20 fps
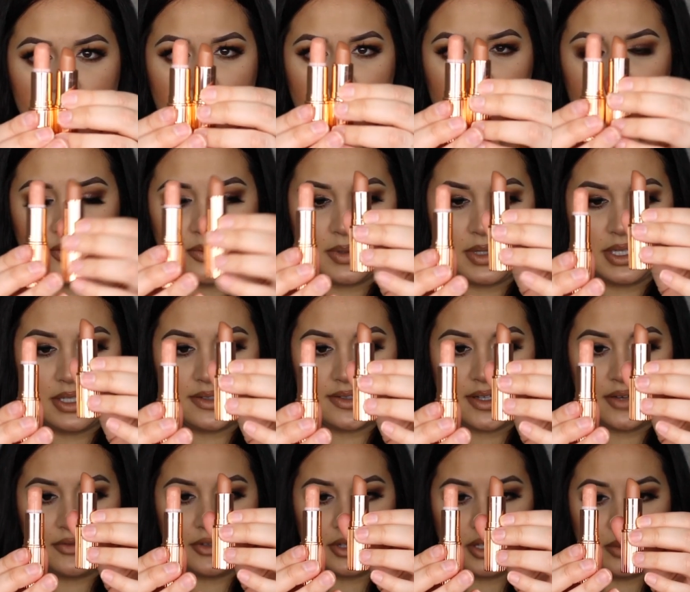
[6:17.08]
this one is
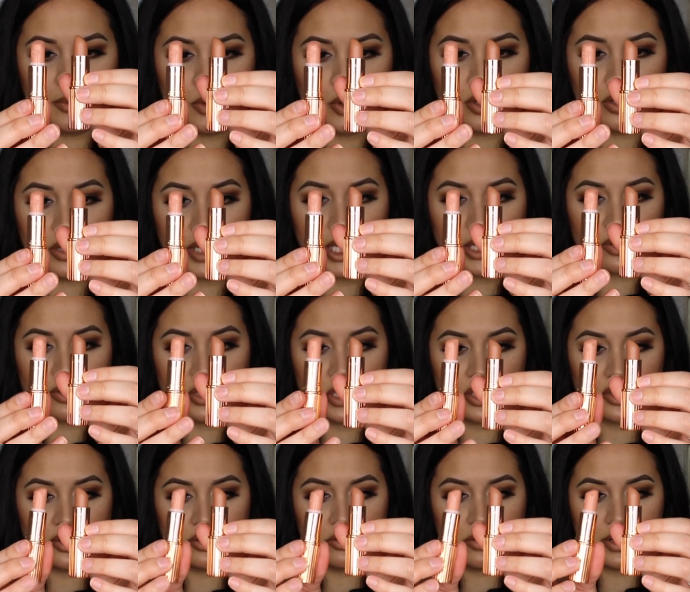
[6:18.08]
definitely more like
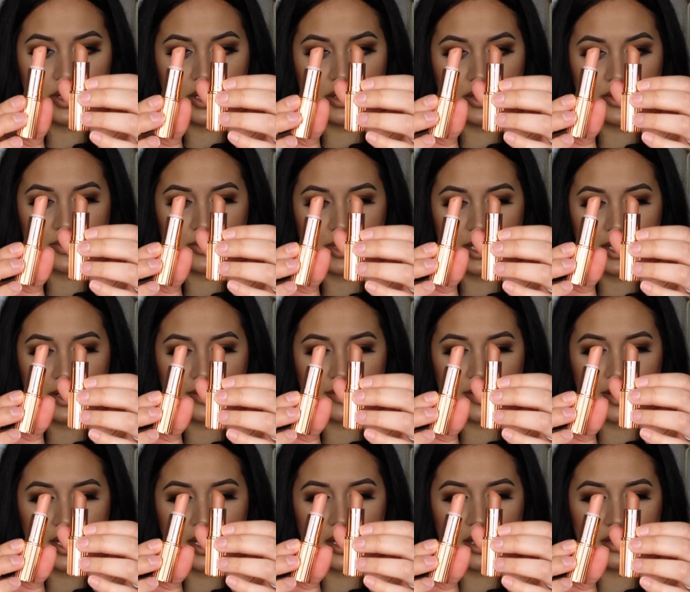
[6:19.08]
traditional and then this one
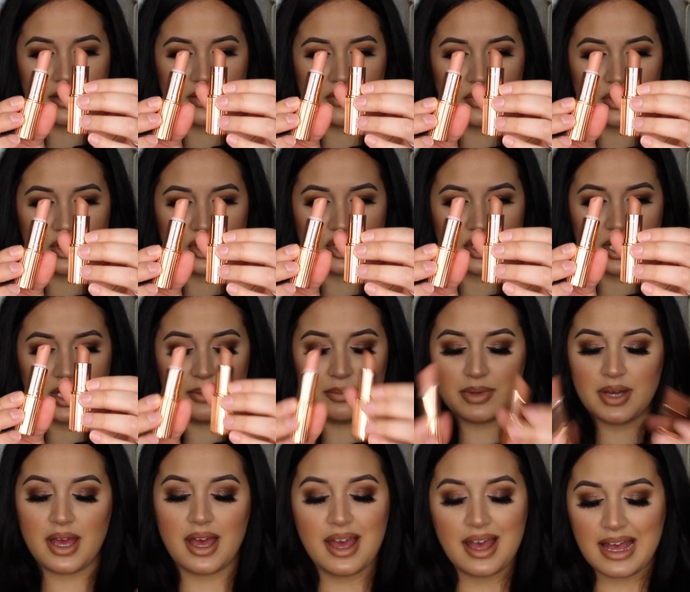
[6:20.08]
has like a different
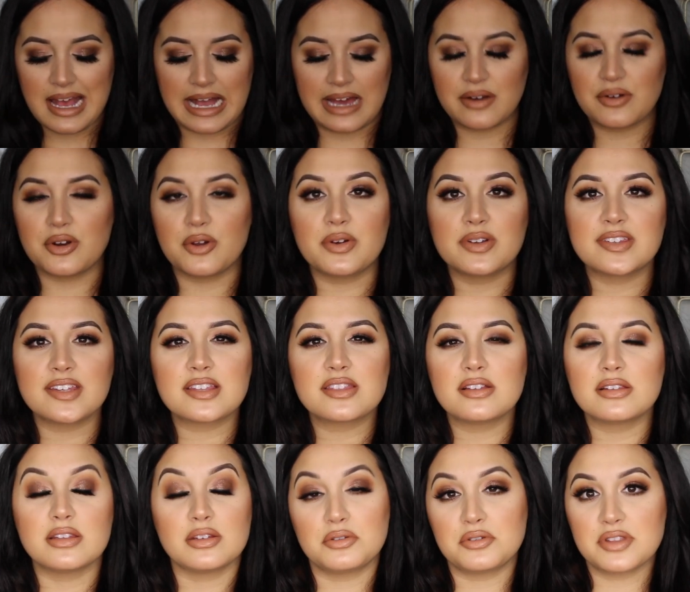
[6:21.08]
shape. I don't know, it's like
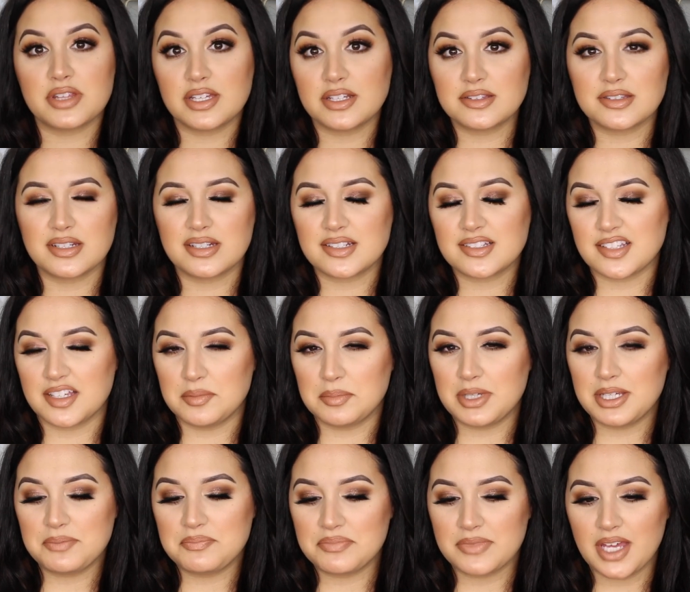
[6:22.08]
the little things that excite
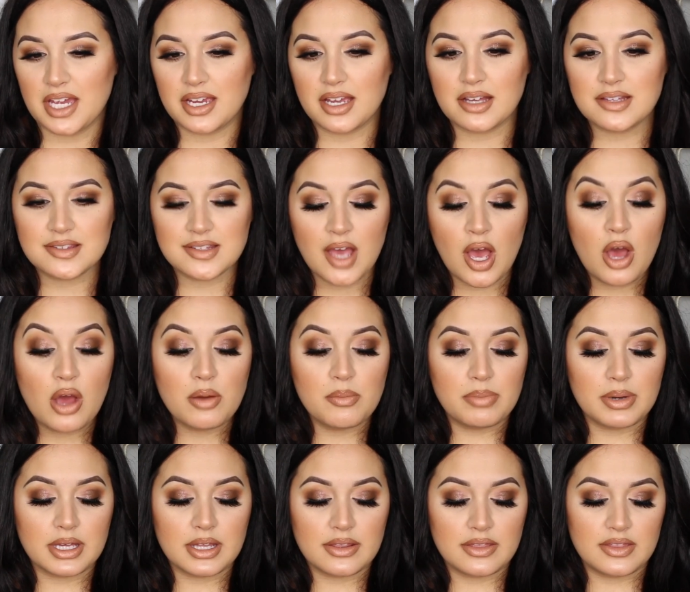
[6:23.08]
me, I guess.
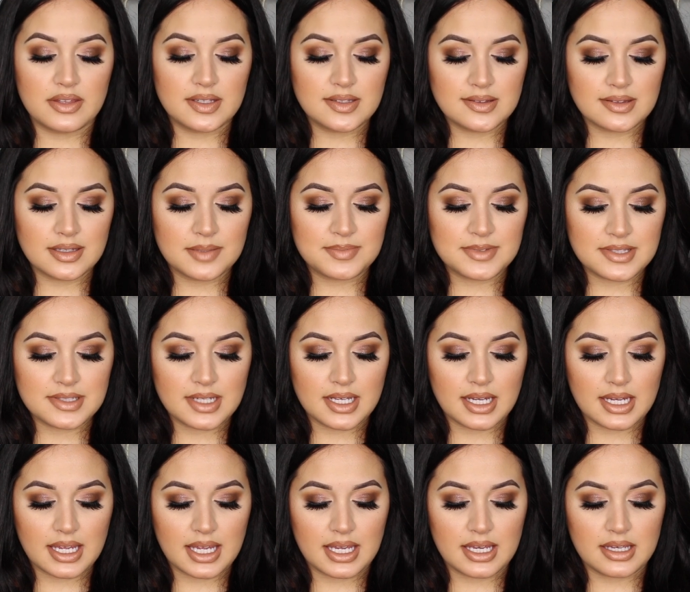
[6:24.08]
But this
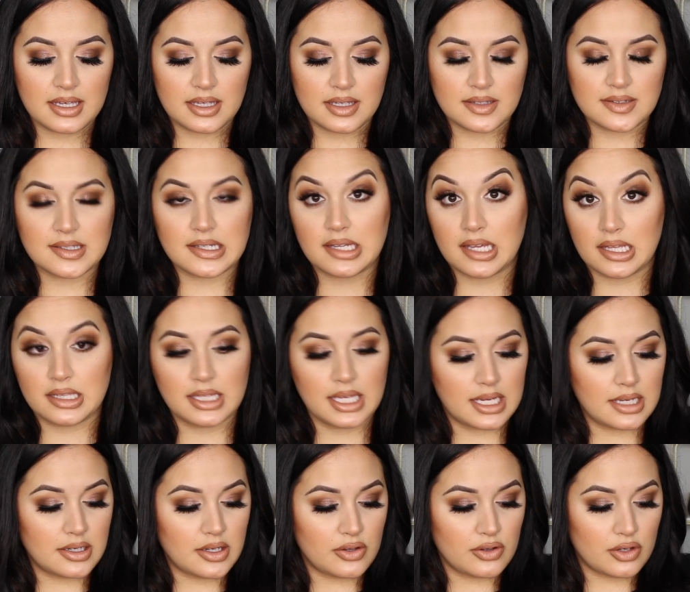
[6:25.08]
lipstick is again
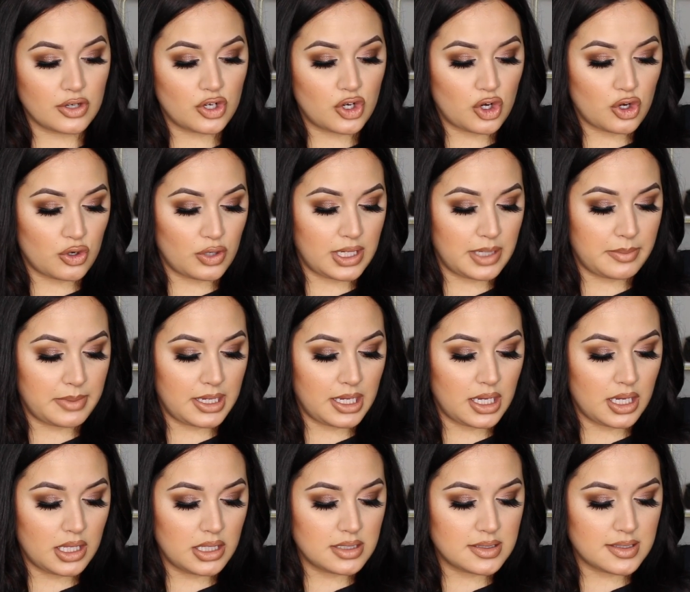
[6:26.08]
like another
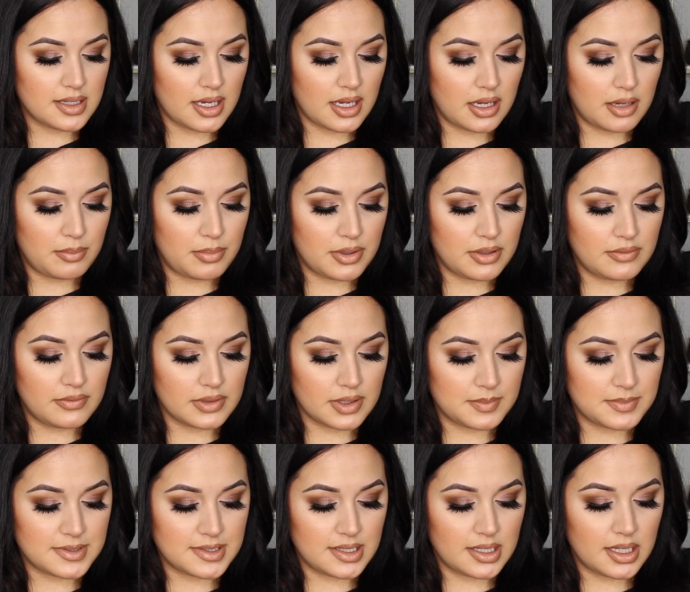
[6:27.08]
creamy type of
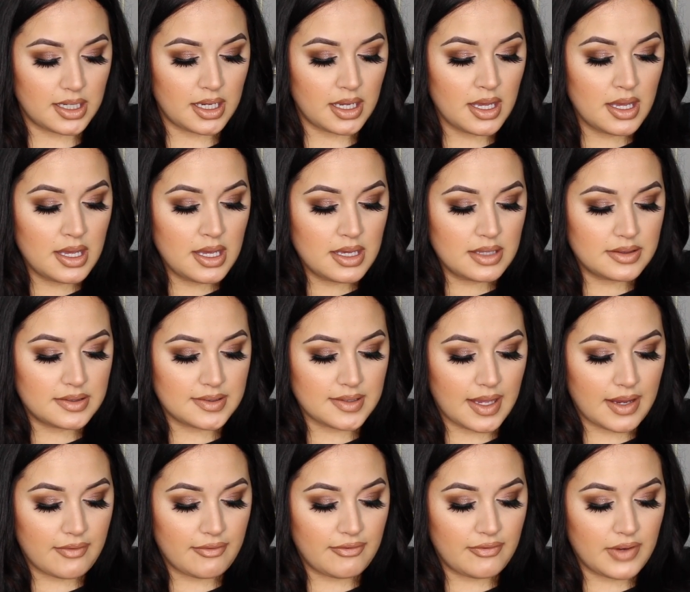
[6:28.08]
lipstick. It's
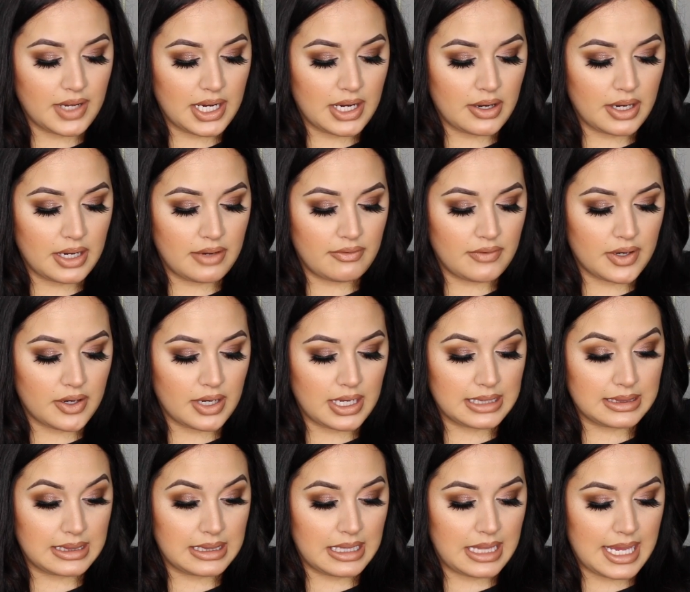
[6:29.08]
like very,
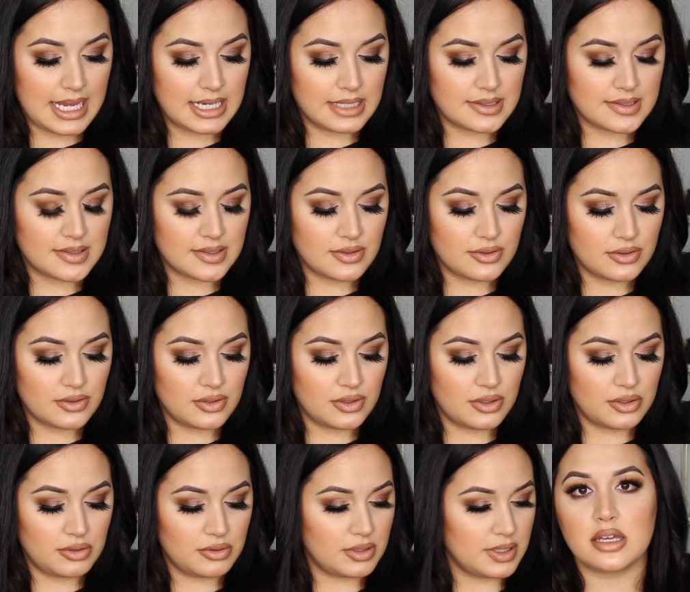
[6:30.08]
very light
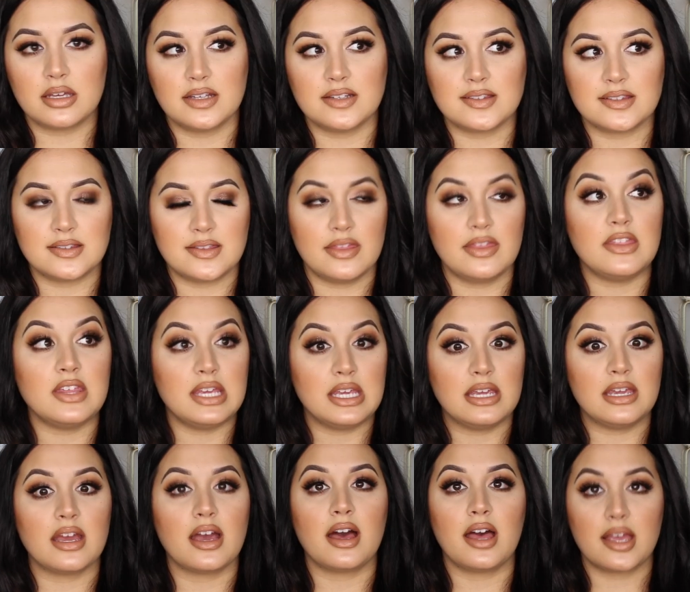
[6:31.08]
nude. It's
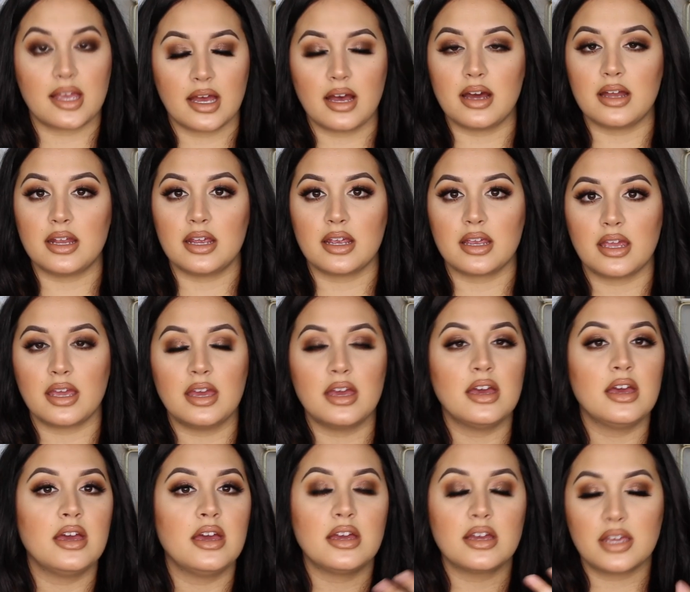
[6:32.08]
the iconic
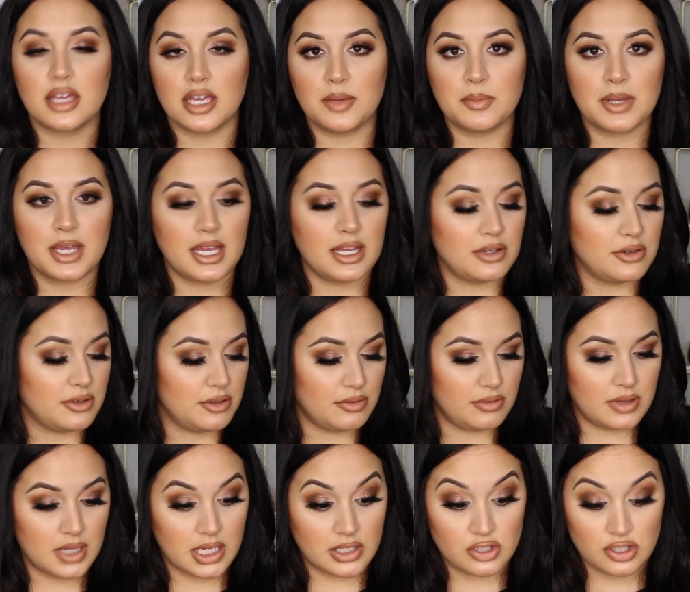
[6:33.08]
Kim K
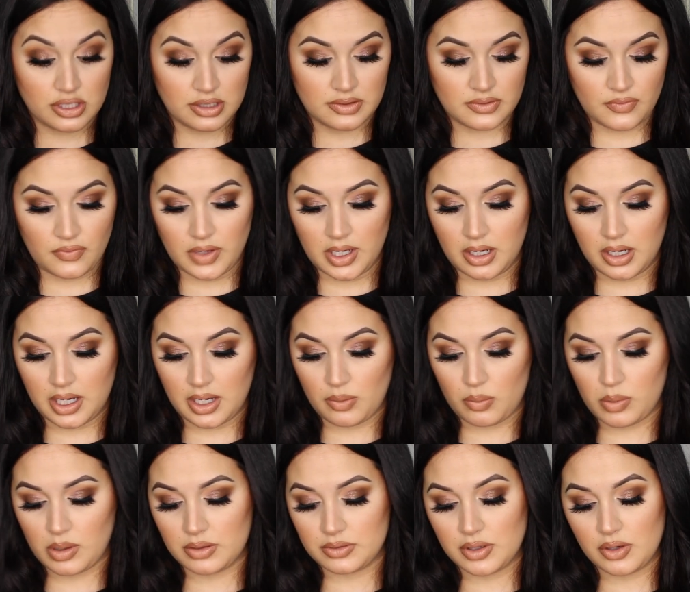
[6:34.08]
nude that she's very
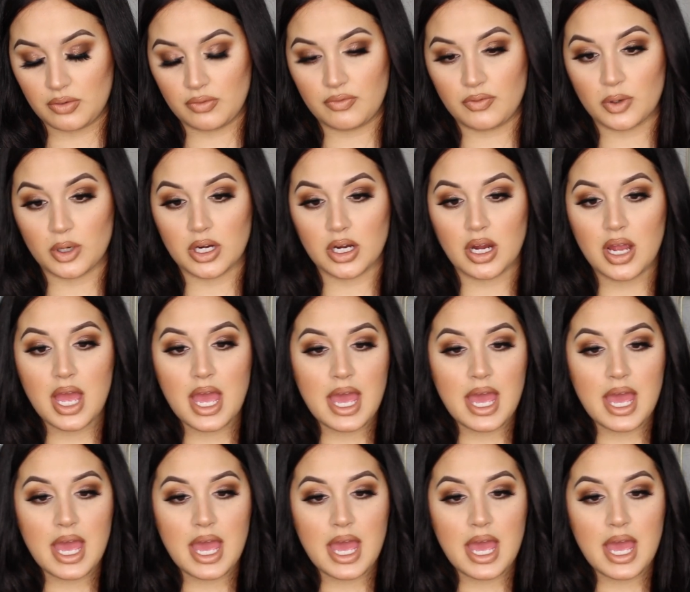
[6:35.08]
well known for.